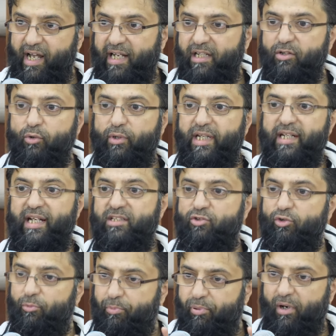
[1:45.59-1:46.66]
and looking at
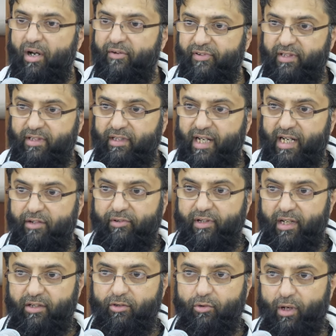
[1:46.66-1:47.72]
your private
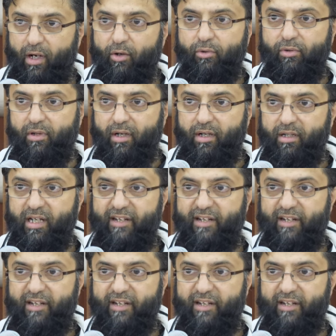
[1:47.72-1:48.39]
area, your aura,